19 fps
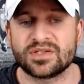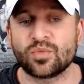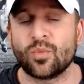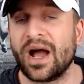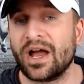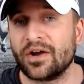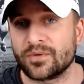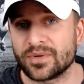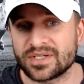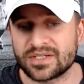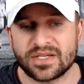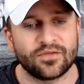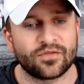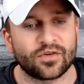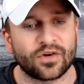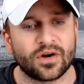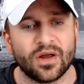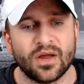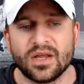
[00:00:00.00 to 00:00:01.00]
Wide
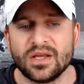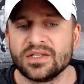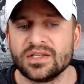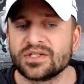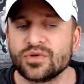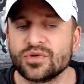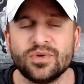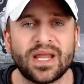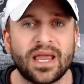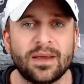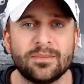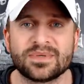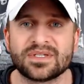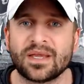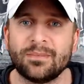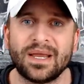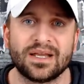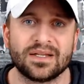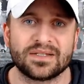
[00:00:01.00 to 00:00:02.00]
receiver, 2 names
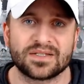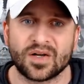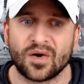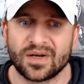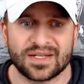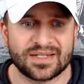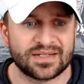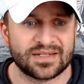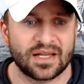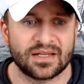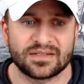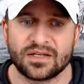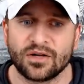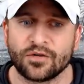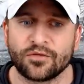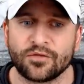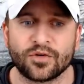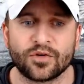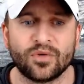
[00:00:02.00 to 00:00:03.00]
that make a ton of sense
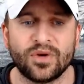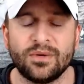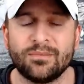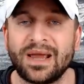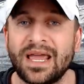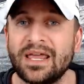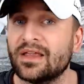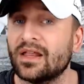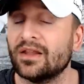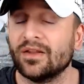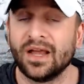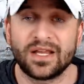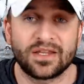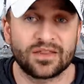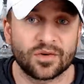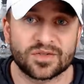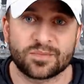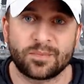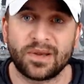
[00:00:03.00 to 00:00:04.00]
here for Green Bay. They like
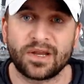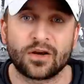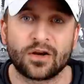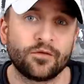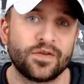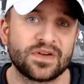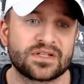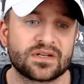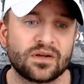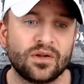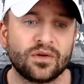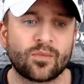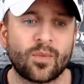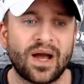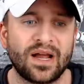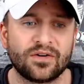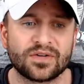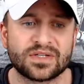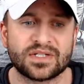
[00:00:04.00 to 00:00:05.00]
those bigger physical
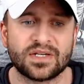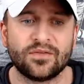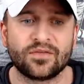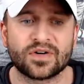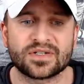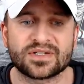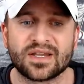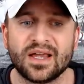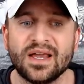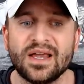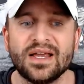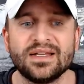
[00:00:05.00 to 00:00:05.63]
wide receivers.